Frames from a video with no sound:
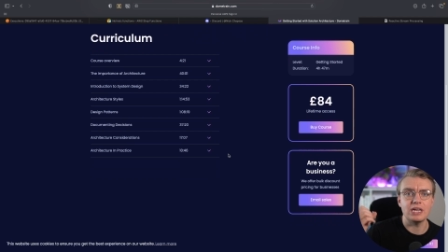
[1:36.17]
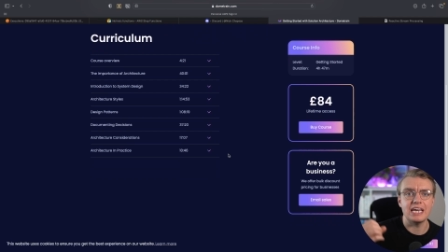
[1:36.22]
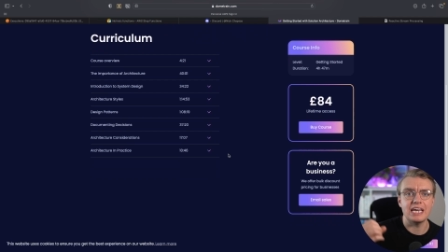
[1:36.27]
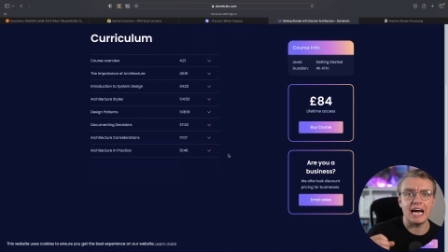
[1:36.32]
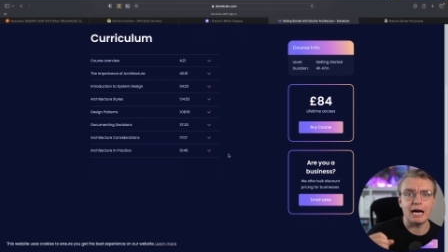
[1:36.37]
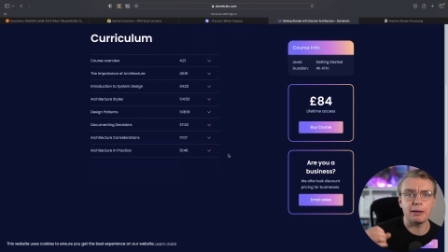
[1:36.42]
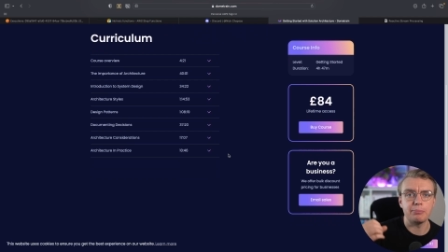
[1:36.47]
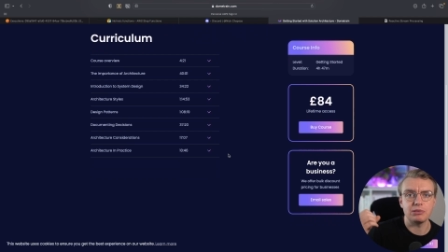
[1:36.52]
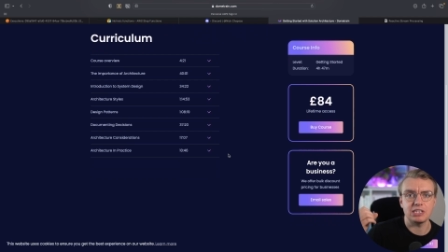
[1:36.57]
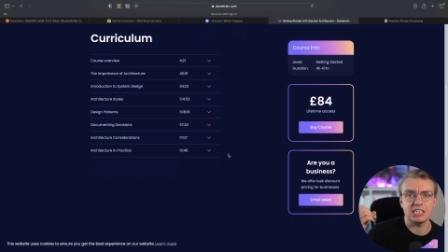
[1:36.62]

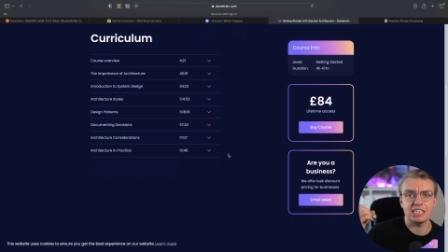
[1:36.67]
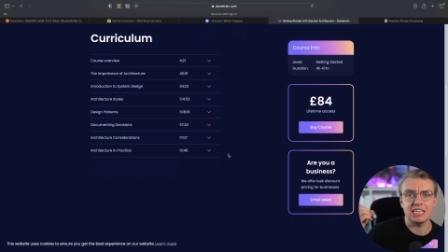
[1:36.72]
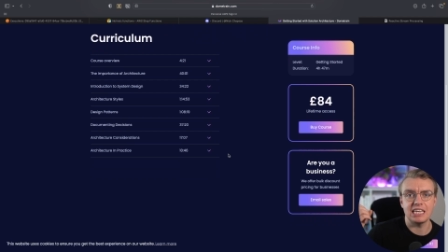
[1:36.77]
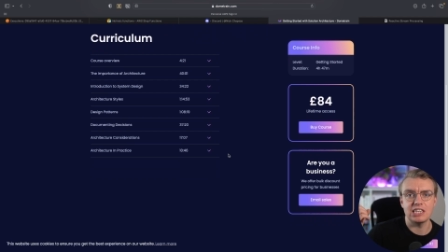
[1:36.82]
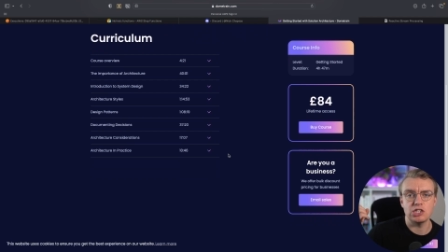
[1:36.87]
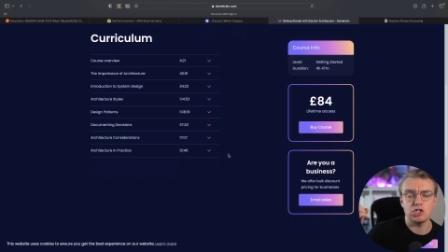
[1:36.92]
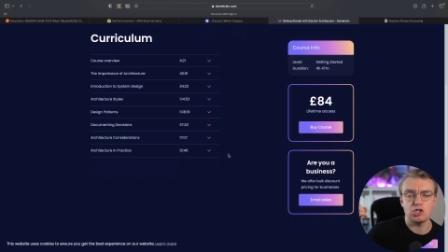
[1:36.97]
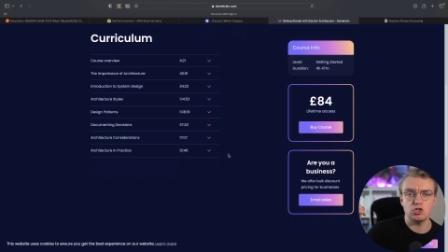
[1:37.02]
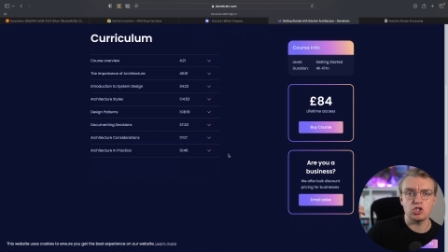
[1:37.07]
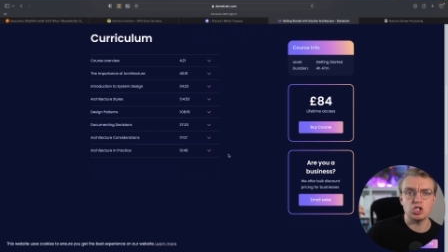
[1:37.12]

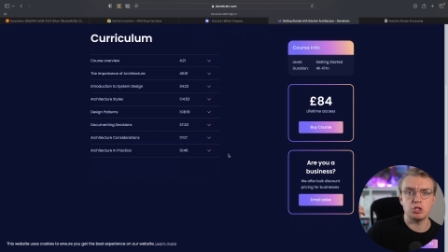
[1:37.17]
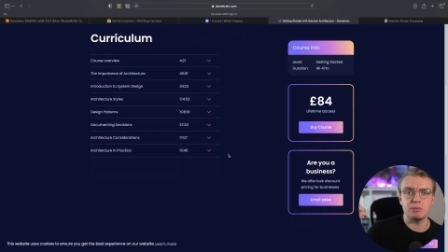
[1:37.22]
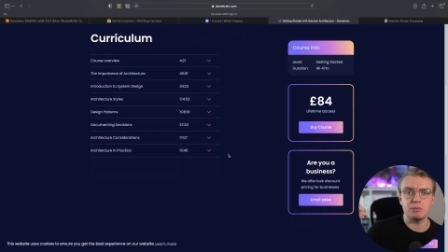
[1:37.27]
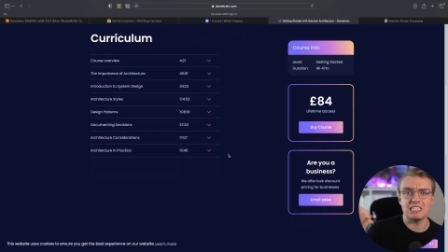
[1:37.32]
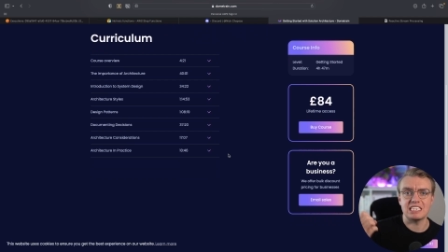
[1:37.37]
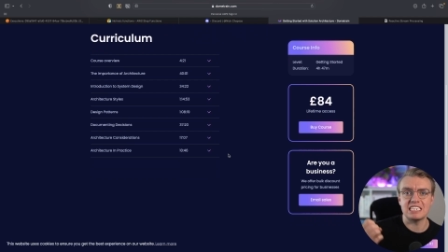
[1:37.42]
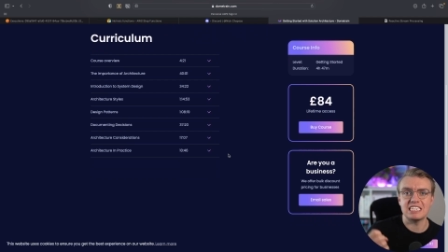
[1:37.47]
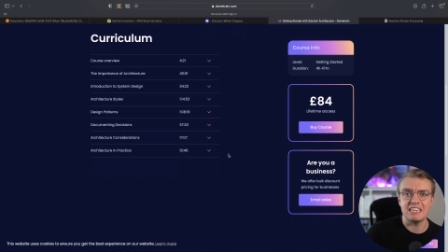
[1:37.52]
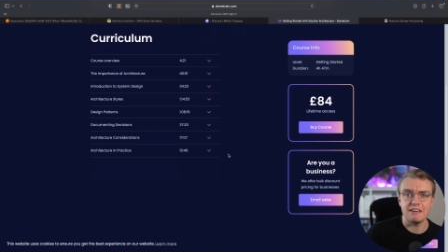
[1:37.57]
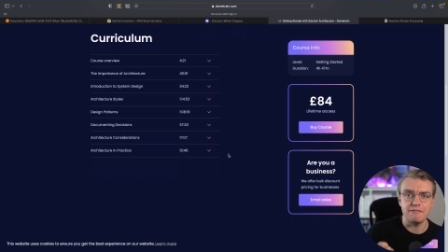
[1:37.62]

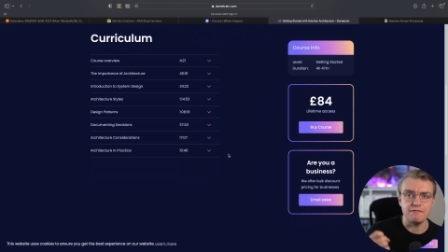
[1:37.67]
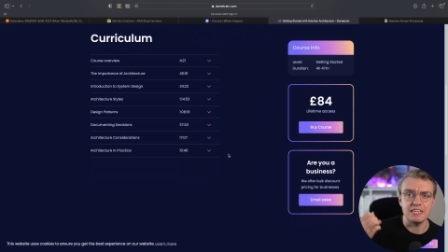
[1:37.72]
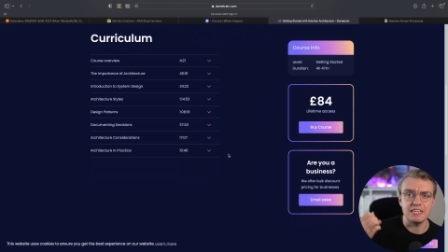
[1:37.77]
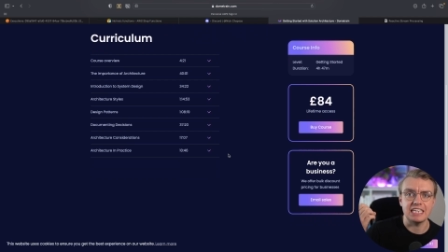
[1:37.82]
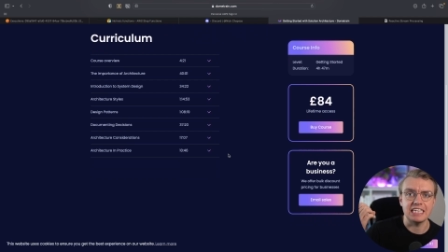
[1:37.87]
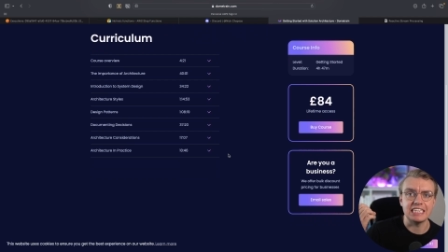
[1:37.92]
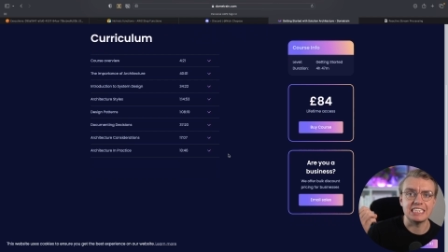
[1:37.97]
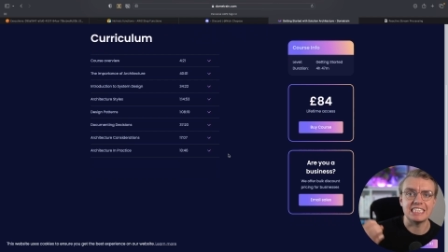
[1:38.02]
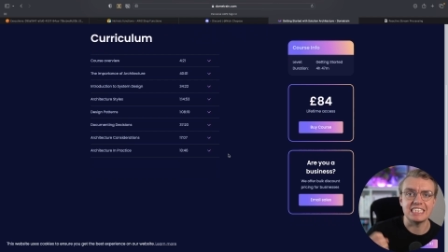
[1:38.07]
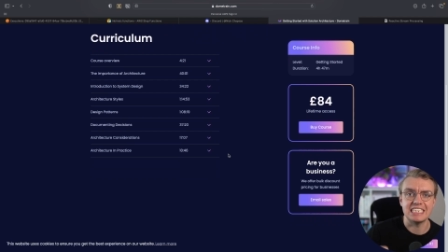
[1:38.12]

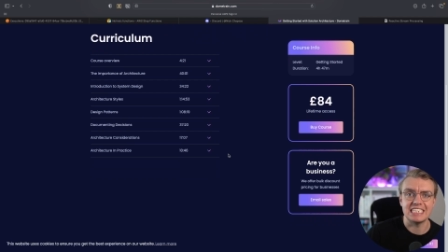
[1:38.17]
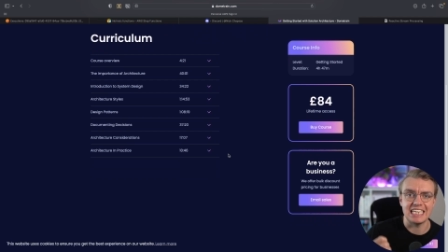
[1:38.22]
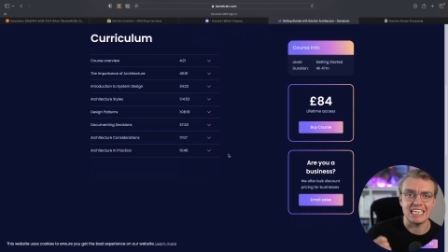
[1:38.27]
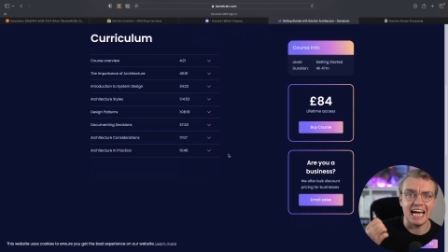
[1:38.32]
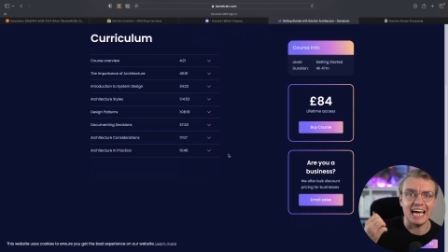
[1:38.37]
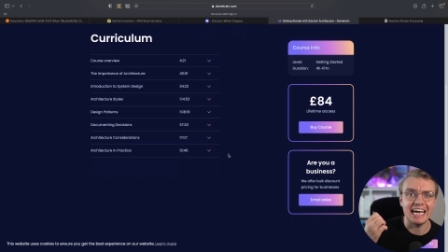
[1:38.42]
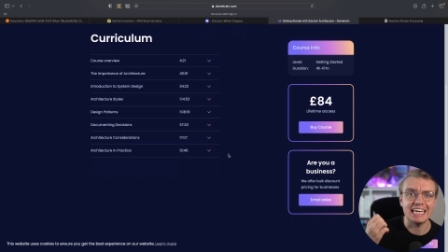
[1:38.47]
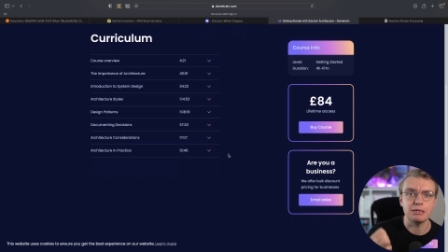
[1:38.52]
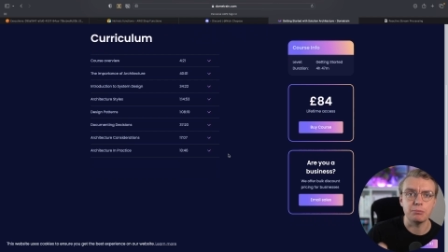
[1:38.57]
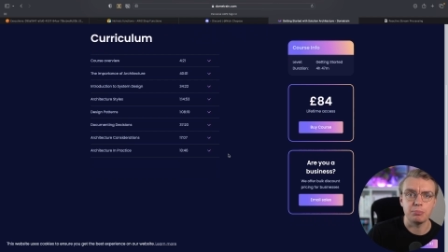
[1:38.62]
application-specific
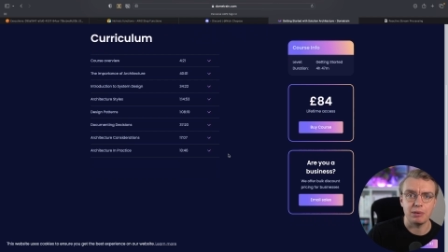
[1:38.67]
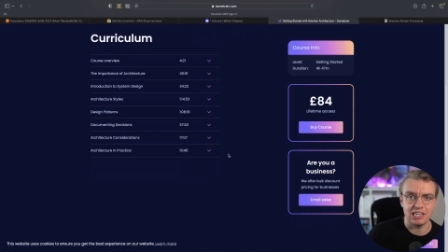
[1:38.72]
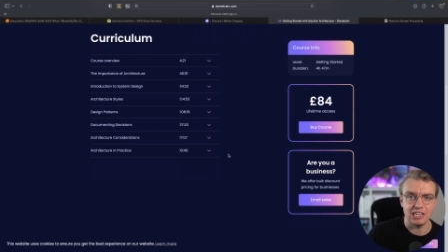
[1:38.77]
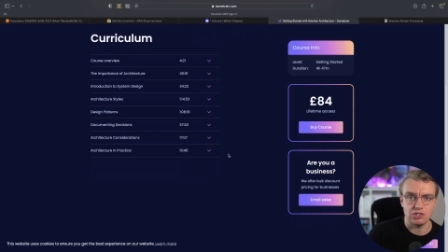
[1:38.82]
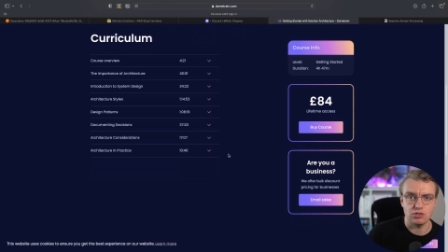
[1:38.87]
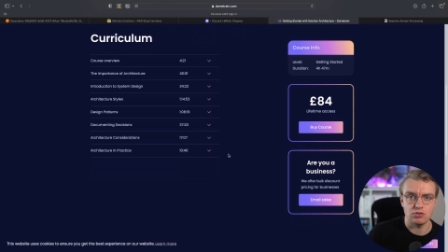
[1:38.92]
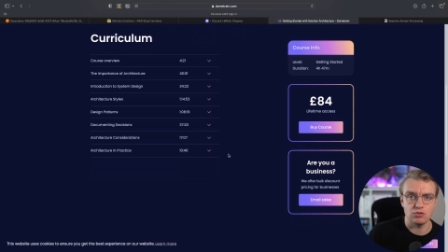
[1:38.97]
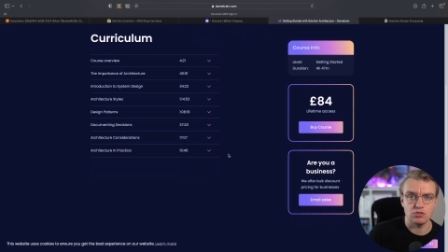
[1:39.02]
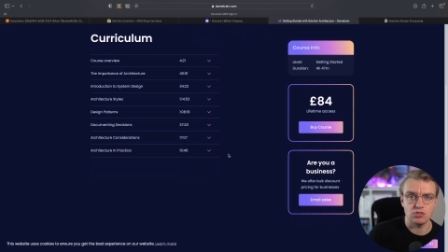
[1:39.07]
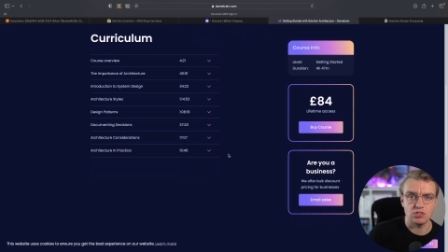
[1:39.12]
design
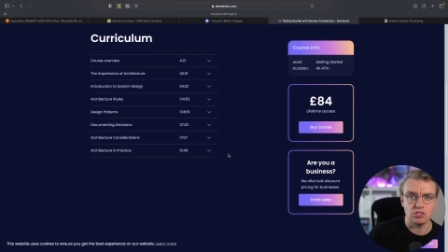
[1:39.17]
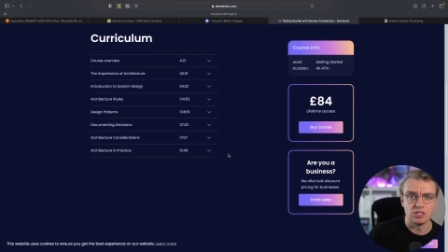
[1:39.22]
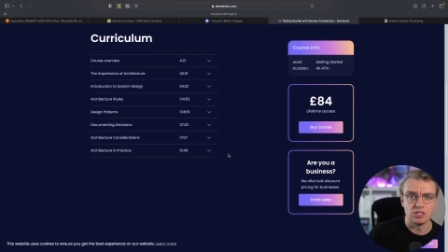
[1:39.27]
patterns.